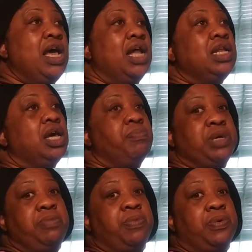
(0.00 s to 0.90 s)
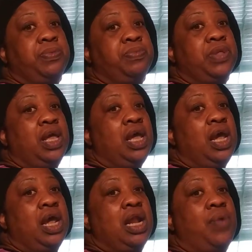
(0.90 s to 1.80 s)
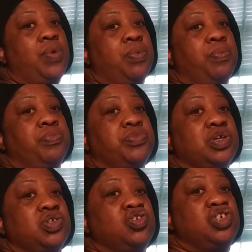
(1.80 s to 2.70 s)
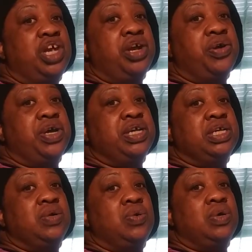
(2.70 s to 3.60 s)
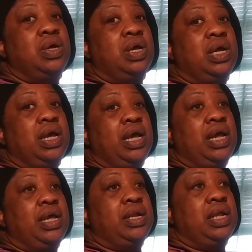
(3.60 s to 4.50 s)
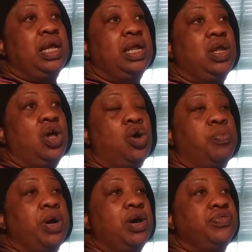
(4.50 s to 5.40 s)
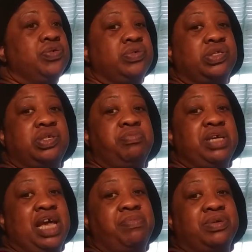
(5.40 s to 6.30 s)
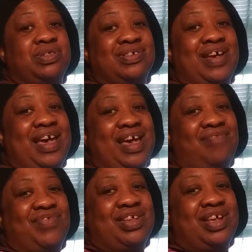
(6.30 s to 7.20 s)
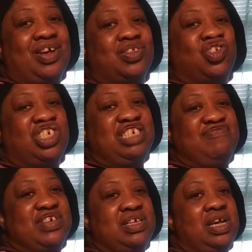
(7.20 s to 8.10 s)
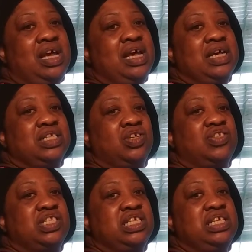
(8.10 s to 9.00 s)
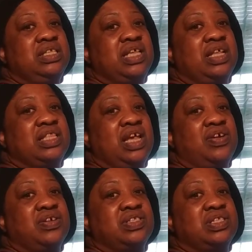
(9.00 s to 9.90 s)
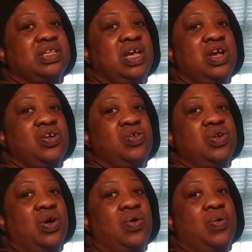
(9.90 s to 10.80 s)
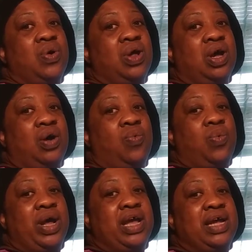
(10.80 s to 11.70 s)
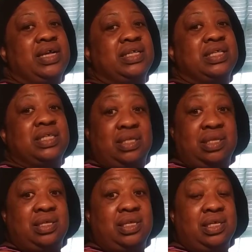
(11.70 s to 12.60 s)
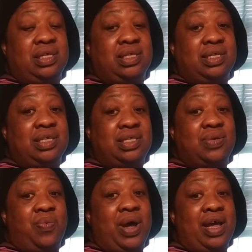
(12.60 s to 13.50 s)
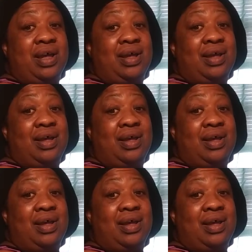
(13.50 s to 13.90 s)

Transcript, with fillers: I love people, and I want to share it and and help others to be able to have it, achieve it, to see that there's, you know, a way, it's a way